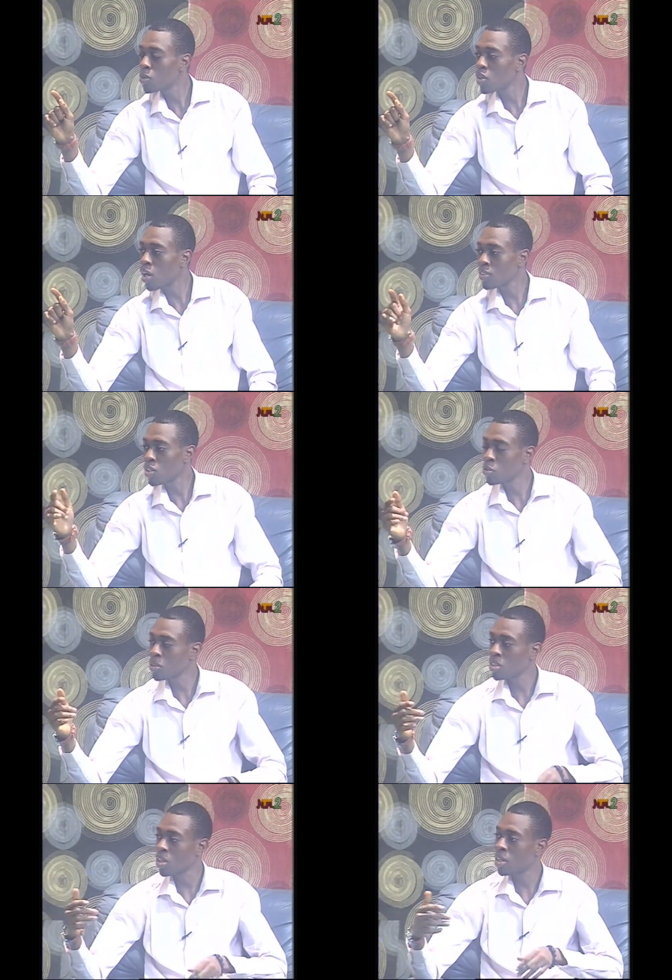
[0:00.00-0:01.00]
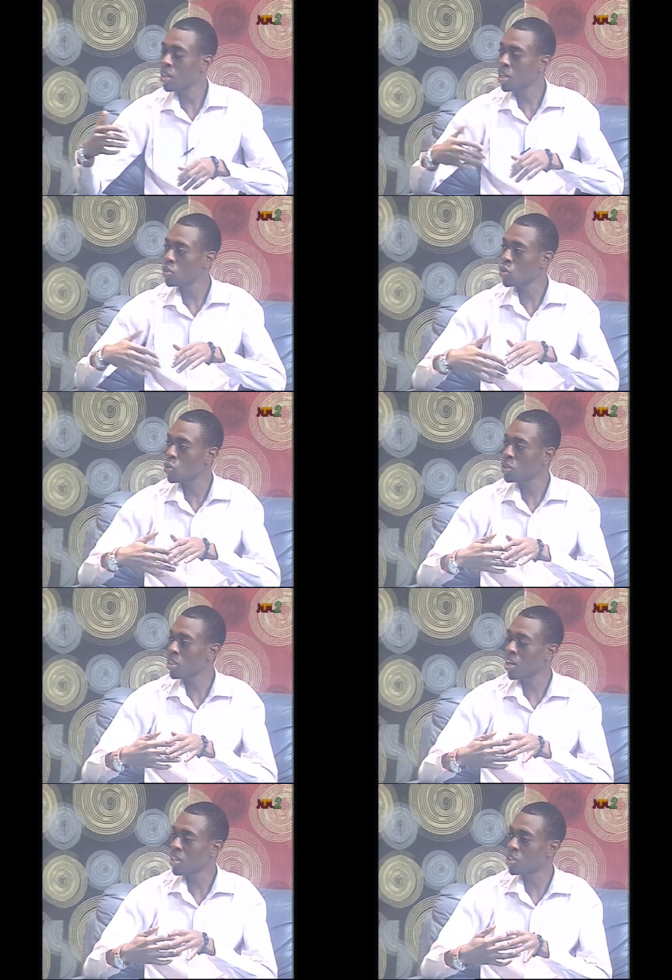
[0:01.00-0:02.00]
Accessory, accessory, designer. Uh, uh, you don't
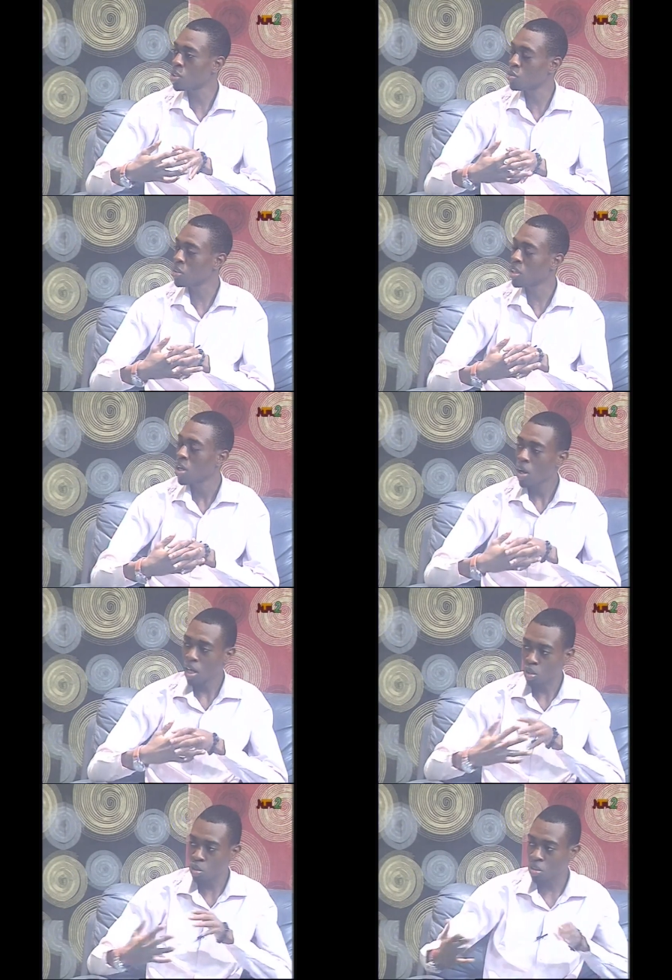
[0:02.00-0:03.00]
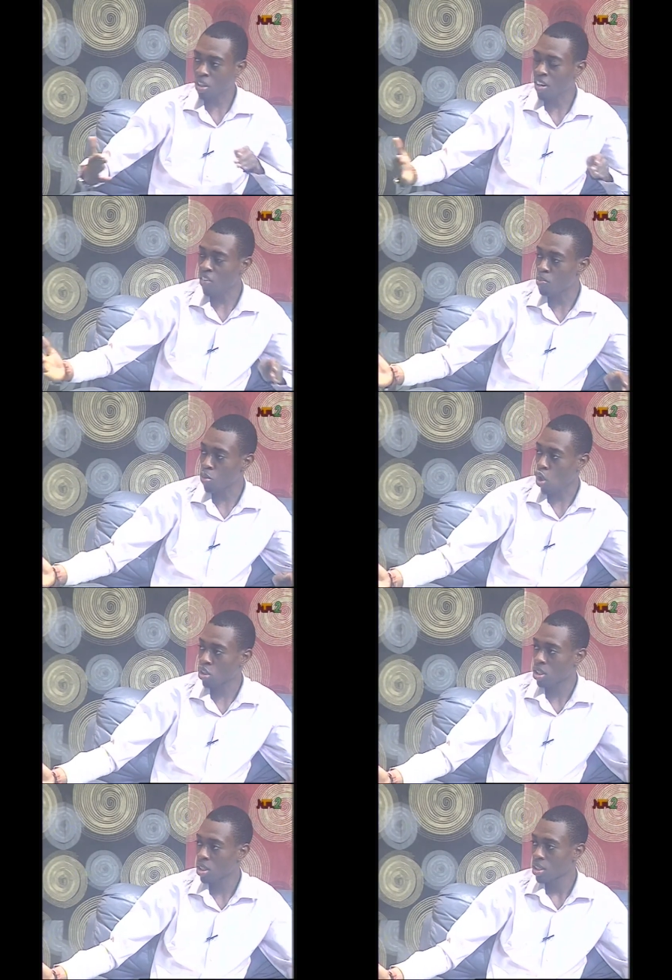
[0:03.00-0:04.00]
think accessory accessory is kind of
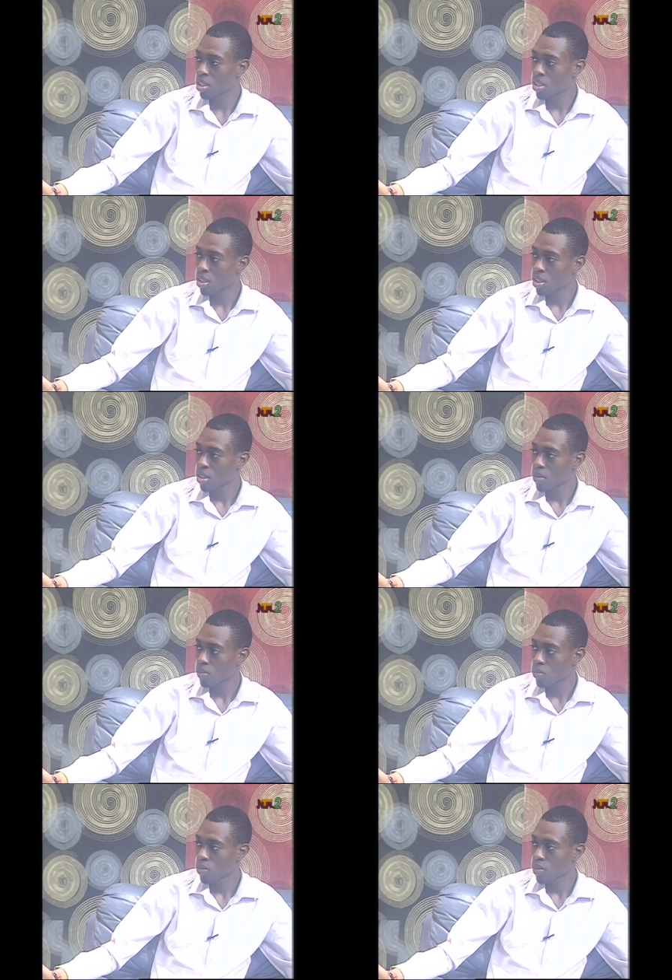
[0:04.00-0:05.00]
broad? Yes, it's broader.